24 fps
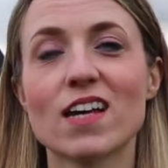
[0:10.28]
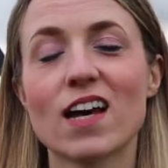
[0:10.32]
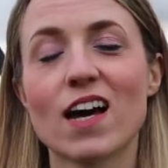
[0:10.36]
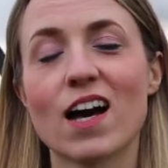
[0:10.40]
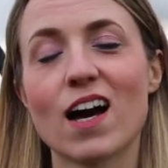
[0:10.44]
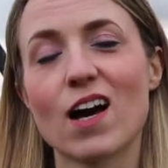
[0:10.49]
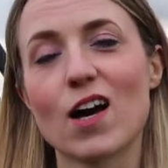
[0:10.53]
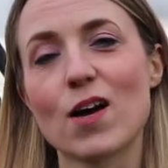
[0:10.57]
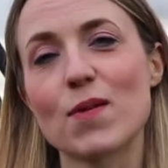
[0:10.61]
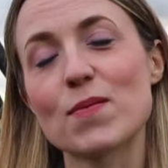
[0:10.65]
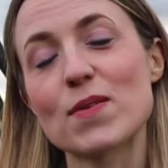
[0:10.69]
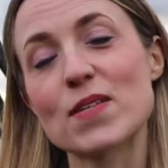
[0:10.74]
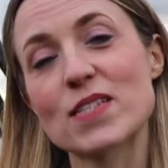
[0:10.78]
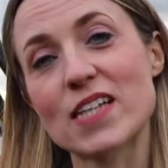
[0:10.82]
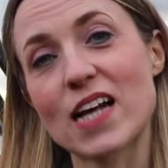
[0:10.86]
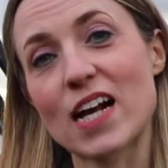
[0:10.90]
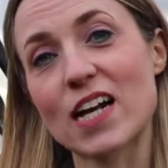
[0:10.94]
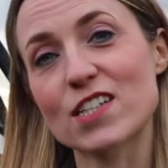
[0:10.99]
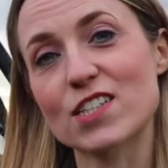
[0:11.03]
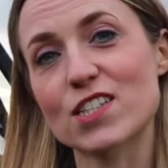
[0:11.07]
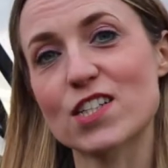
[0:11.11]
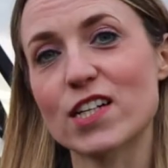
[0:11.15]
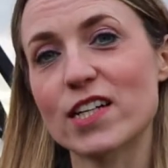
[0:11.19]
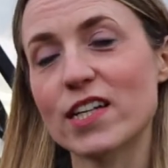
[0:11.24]
It's
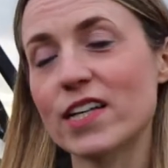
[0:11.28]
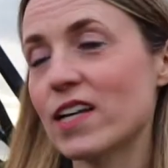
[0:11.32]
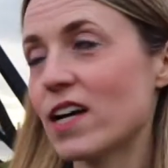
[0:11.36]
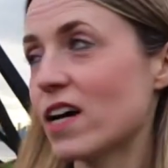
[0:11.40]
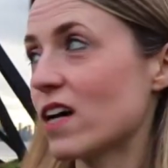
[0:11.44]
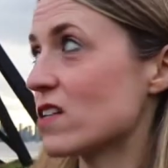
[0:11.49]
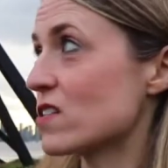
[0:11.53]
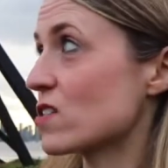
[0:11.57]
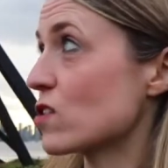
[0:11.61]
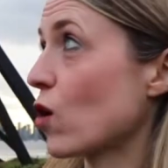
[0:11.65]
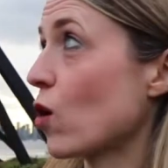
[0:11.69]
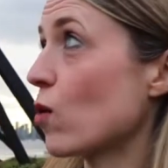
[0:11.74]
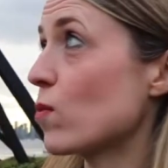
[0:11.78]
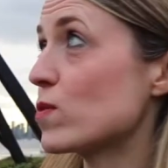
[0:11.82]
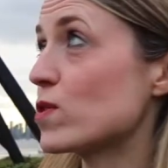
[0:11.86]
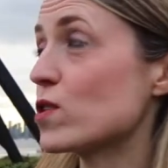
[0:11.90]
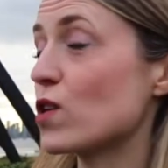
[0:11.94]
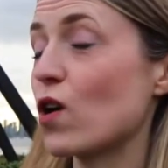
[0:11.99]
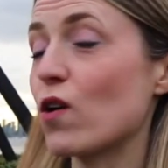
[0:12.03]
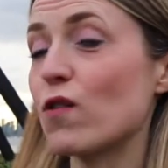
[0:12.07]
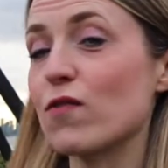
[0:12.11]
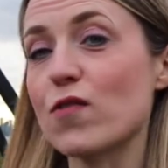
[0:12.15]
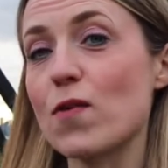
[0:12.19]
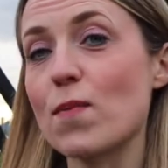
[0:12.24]
actually a sculpture
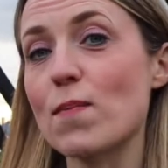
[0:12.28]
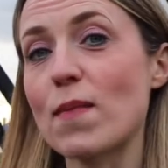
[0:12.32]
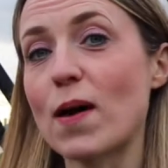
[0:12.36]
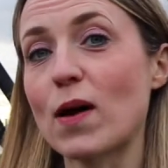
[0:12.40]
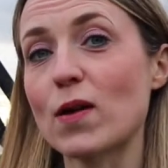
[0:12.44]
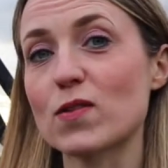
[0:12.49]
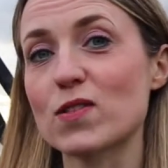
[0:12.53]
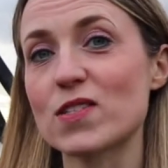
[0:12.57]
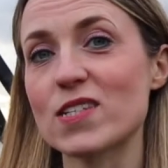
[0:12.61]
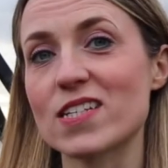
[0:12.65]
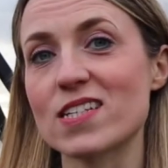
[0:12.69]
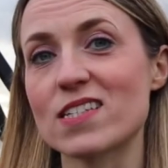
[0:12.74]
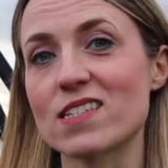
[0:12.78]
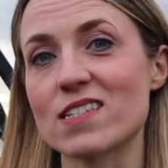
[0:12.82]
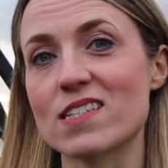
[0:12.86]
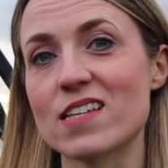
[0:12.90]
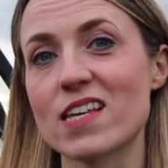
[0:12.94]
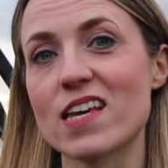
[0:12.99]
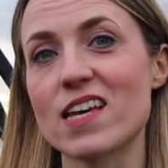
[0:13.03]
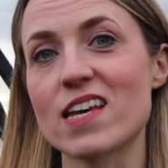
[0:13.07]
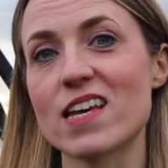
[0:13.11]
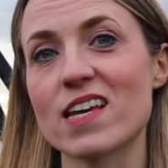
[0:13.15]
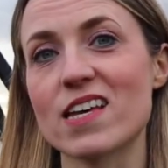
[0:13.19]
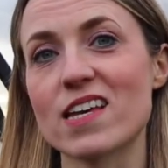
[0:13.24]
of the mountains
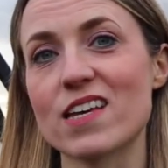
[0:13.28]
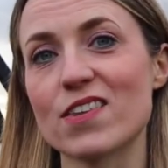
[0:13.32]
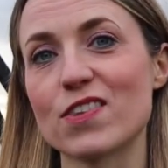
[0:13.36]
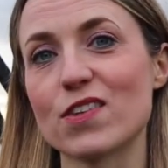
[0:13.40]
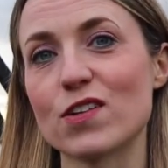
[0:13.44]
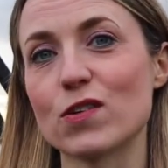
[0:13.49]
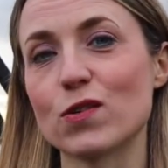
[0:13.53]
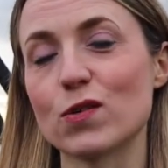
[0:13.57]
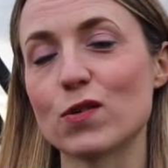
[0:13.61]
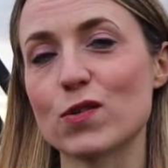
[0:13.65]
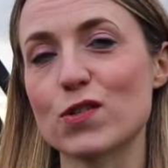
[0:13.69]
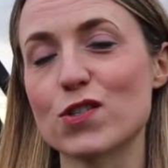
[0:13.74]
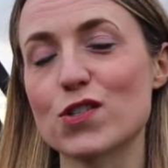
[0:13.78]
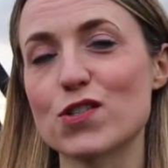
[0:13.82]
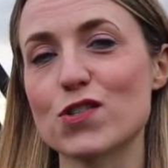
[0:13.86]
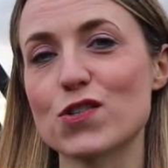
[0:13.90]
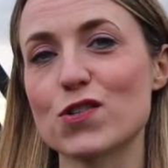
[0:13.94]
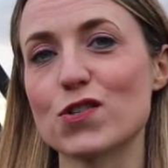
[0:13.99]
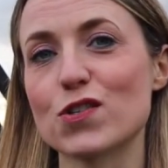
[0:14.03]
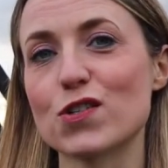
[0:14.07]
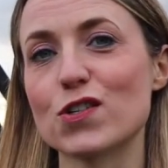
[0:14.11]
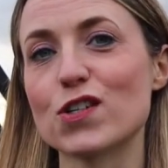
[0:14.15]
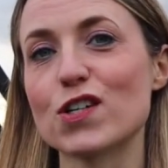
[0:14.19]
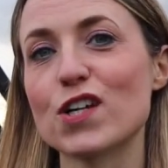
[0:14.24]
here in the North
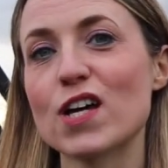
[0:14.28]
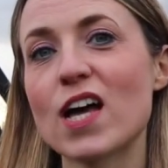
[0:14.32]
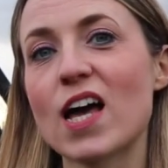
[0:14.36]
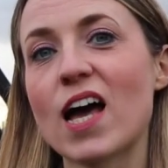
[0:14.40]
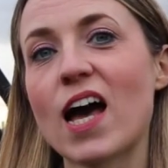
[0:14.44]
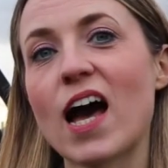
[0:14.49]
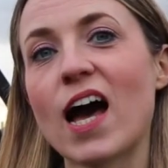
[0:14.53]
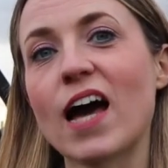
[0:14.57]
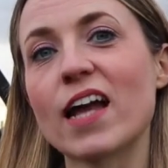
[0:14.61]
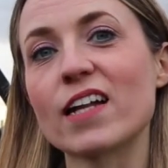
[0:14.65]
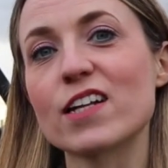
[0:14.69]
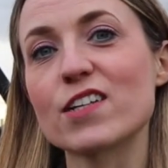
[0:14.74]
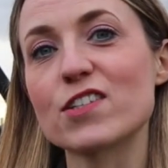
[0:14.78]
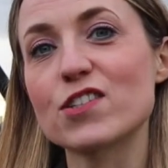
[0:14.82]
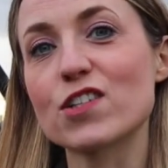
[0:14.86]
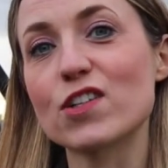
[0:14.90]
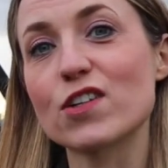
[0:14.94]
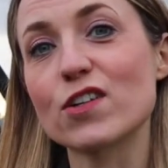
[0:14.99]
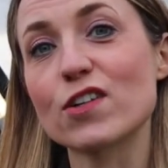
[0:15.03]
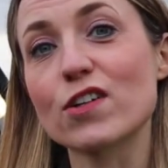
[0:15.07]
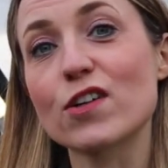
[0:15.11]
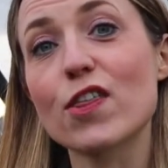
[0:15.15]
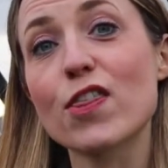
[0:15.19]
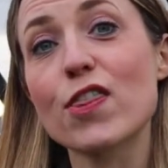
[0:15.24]
Shore. And as you
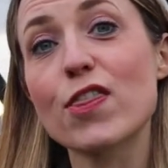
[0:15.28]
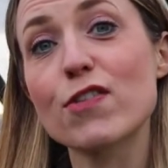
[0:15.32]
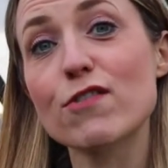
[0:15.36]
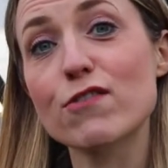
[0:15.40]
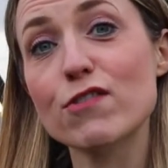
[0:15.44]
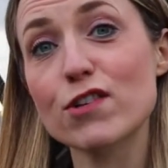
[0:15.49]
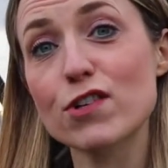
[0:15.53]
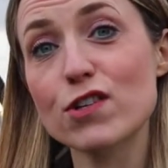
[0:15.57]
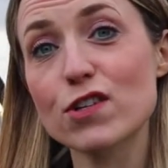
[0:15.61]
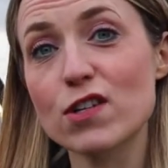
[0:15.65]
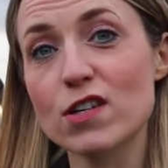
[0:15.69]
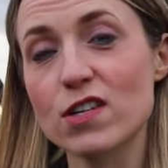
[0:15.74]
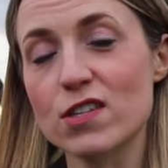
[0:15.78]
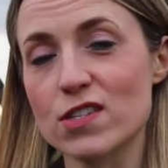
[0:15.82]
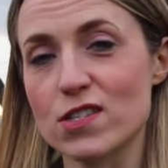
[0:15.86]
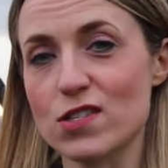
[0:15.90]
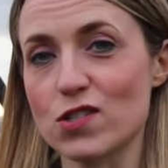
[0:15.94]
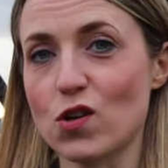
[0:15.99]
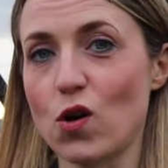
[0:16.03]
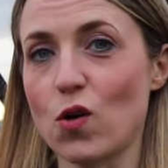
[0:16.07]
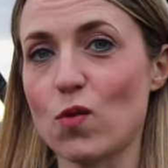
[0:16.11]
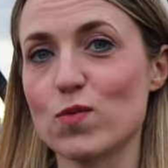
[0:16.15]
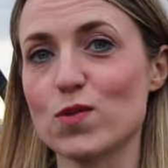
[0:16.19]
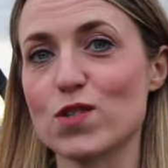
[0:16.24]
look through the
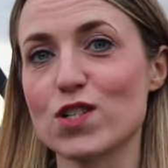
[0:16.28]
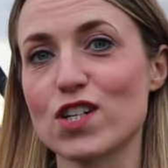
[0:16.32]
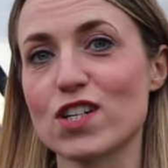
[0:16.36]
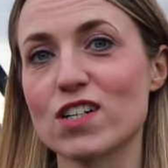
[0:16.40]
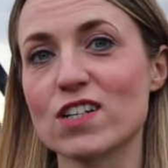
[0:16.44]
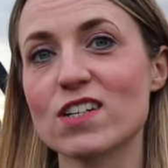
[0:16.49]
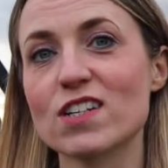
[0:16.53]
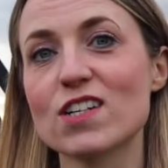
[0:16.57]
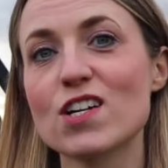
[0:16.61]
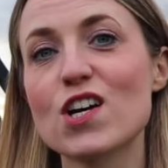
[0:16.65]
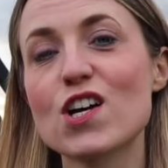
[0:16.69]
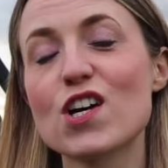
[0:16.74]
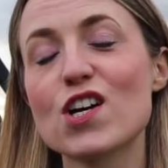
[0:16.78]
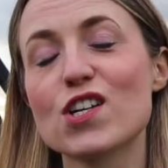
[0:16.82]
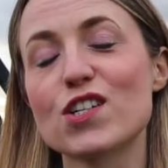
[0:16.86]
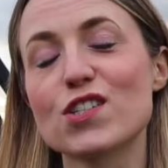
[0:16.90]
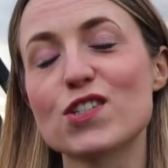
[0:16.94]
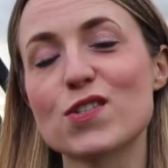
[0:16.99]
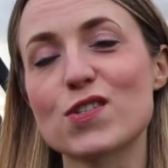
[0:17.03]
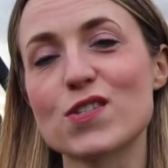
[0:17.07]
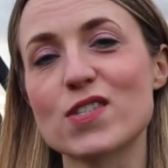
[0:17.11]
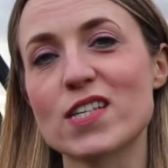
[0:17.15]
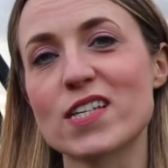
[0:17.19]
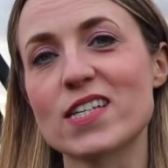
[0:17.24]
sculpture, you
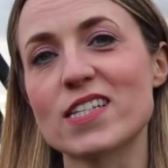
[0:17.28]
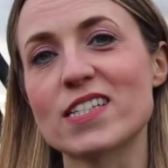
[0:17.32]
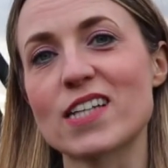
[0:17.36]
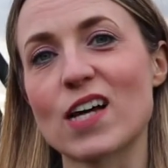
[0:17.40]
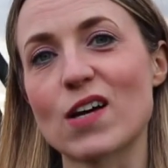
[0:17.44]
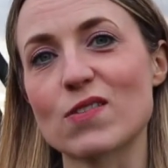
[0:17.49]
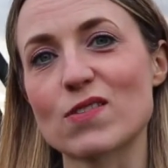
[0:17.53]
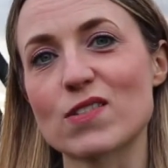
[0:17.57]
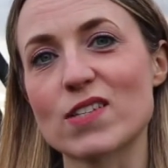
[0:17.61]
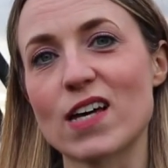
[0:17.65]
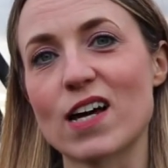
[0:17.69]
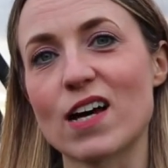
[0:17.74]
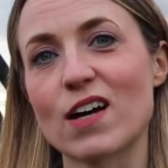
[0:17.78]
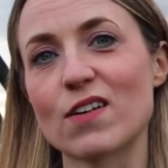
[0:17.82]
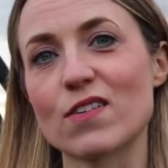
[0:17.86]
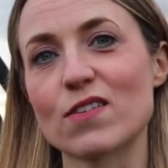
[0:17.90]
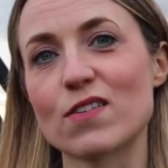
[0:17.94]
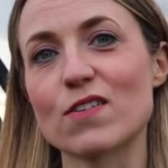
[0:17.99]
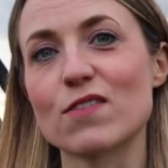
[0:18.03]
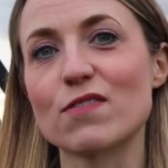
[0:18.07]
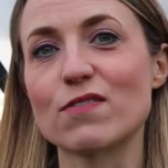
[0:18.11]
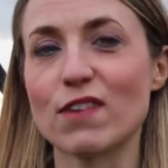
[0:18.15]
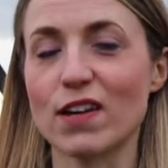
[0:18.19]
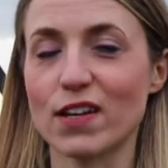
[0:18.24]
see downtown
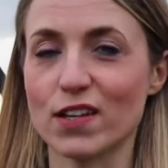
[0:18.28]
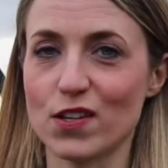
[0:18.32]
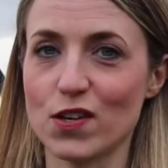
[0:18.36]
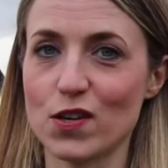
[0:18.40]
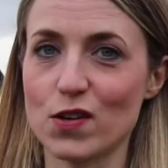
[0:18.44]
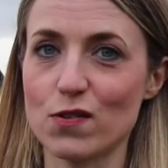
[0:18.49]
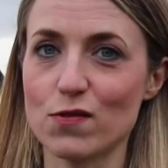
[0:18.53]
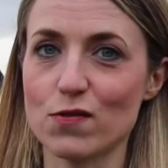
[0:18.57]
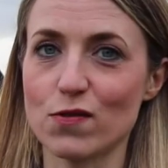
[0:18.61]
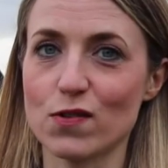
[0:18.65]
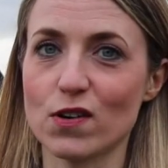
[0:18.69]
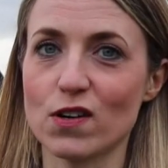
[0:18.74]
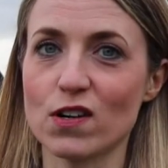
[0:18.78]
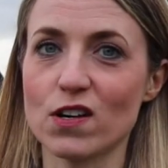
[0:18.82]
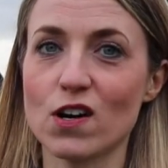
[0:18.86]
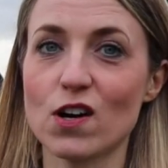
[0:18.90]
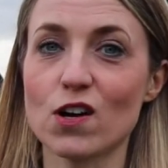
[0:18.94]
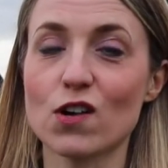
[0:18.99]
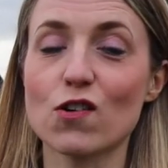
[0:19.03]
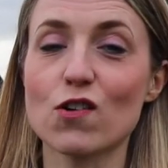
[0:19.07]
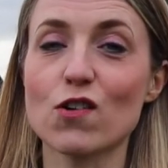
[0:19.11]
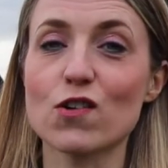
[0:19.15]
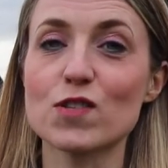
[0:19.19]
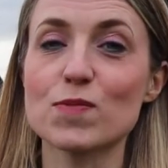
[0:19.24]
Vancouver
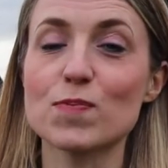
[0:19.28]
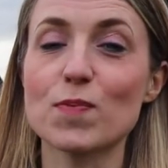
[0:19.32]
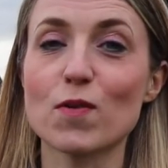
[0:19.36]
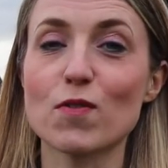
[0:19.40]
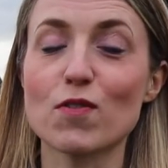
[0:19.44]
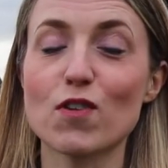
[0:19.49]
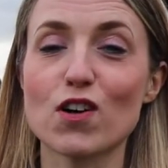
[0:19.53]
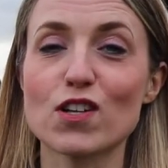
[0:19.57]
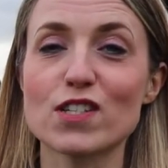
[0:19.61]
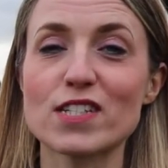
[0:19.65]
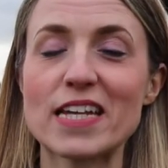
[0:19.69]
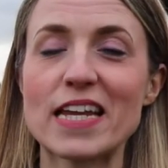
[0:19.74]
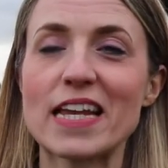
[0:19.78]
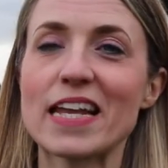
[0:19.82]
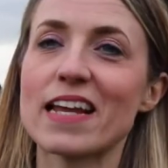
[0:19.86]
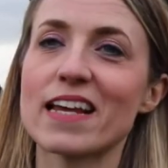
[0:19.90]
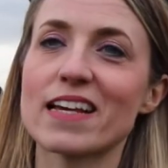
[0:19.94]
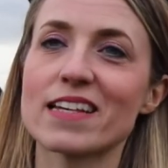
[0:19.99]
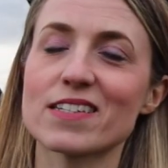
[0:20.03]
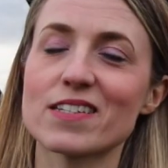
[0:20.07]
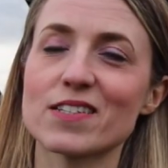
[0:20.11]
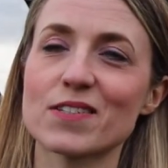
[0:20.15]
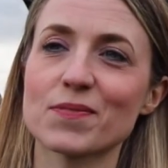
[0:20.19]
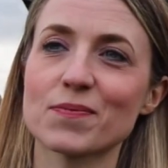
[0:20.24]
across Burrard Inlet.